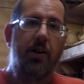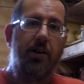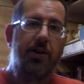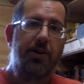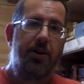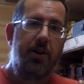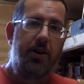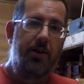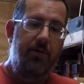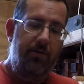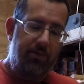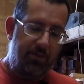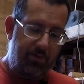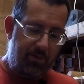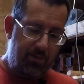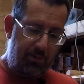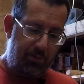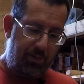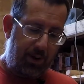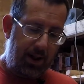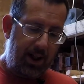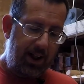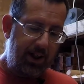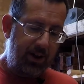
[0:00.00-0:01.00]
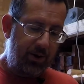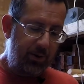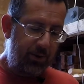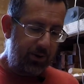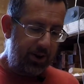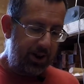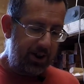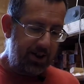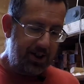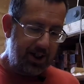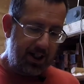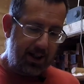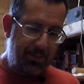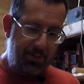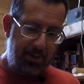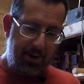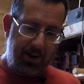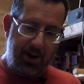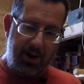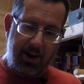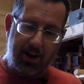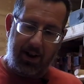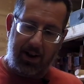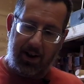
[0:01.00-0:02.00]
So planed all these
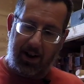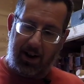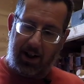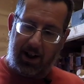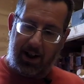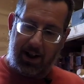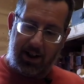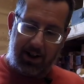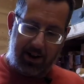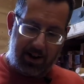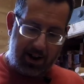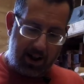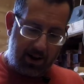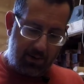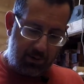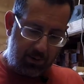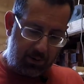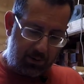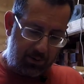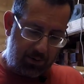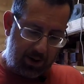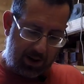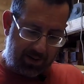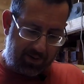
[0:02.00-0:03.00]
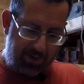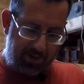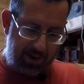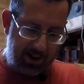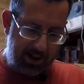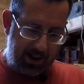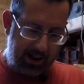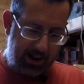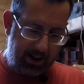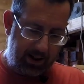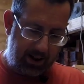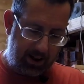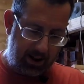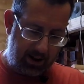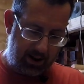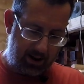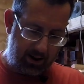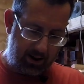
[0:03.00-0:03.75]
up, and they're all roughly